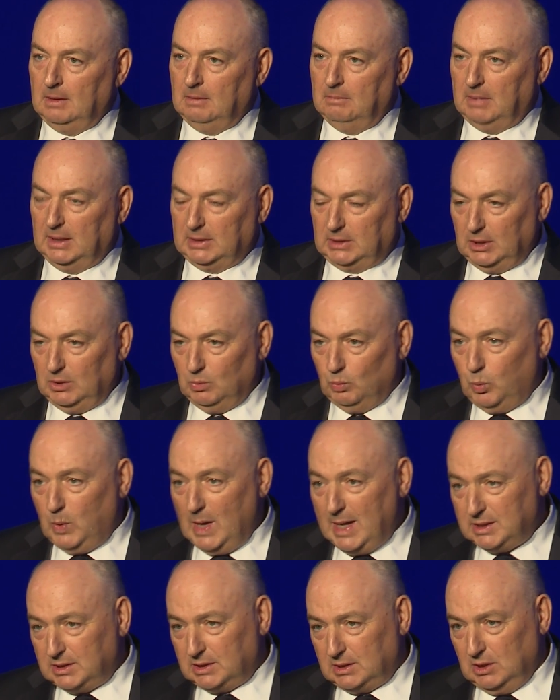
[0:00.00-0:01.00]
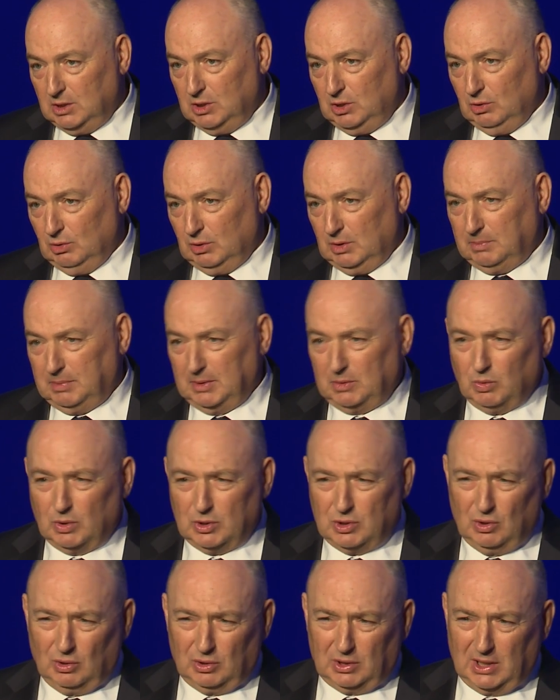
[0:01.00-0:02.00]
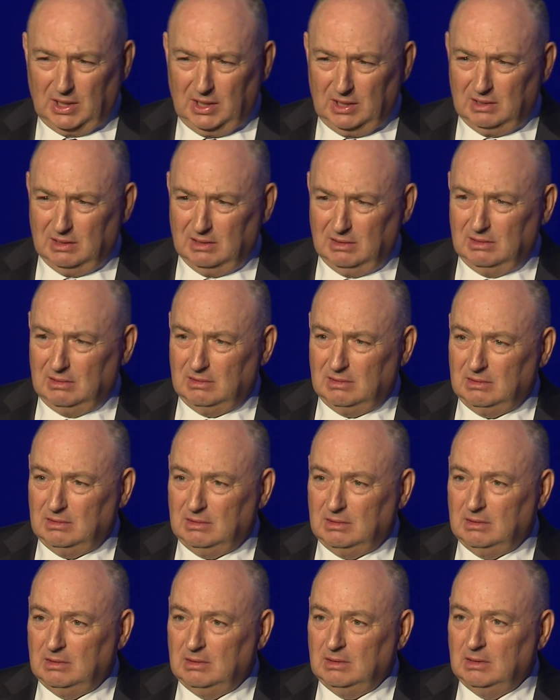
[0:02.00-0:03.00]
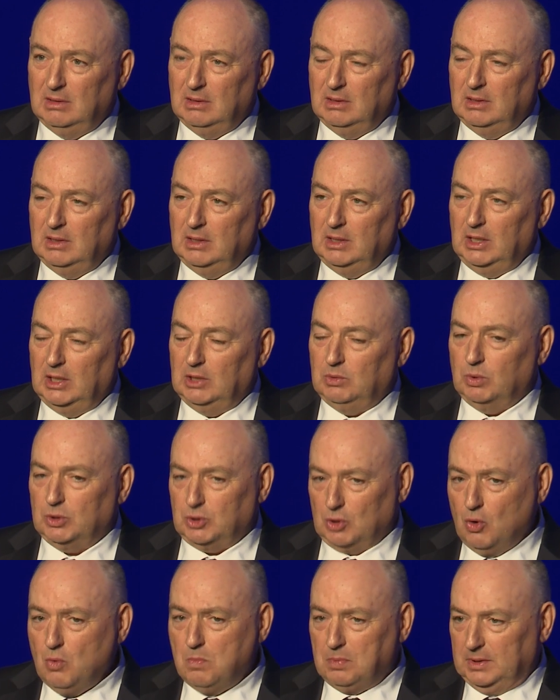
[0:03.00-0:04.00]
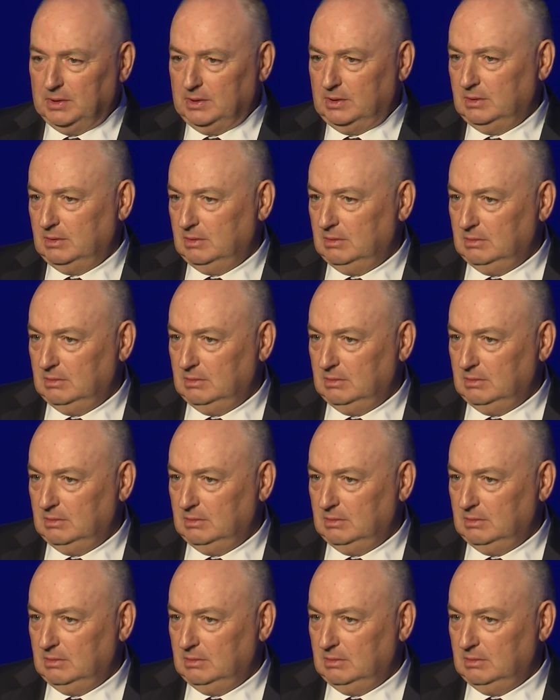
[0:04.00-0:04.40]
But in Western Europe, it was not hidden. It was opened.